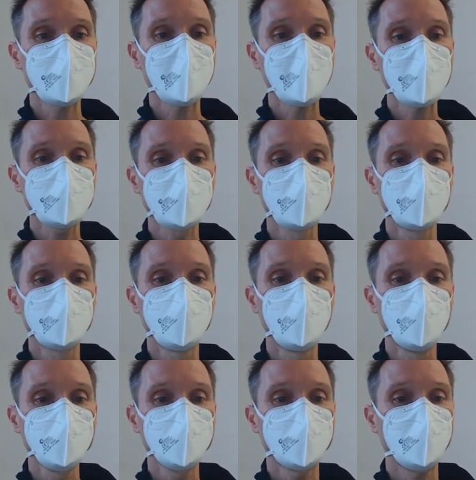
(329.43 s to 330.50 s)
app
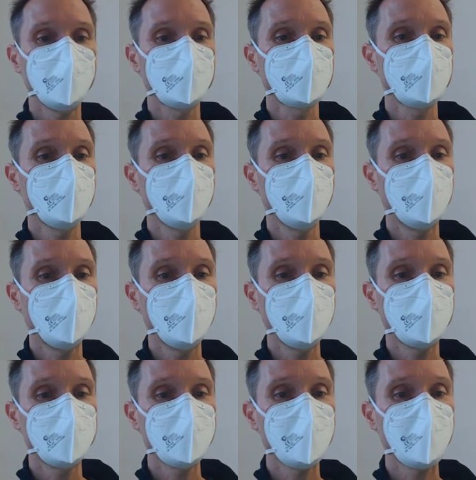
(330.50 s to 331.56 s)
component HTML
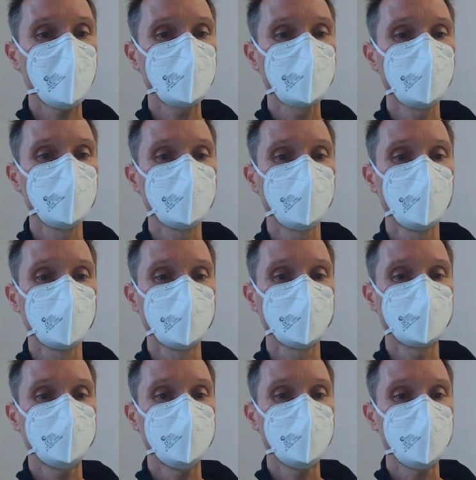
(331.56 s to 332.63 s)
and the app component
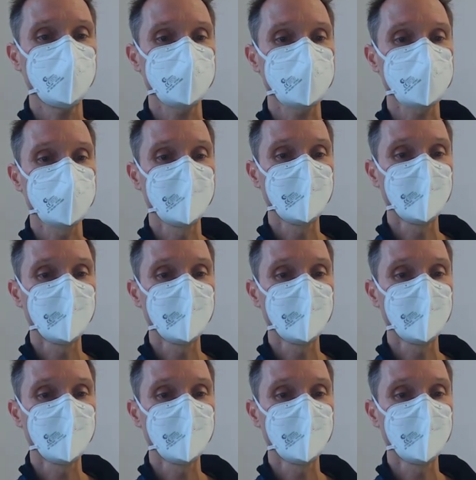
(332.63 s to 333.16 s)
TS.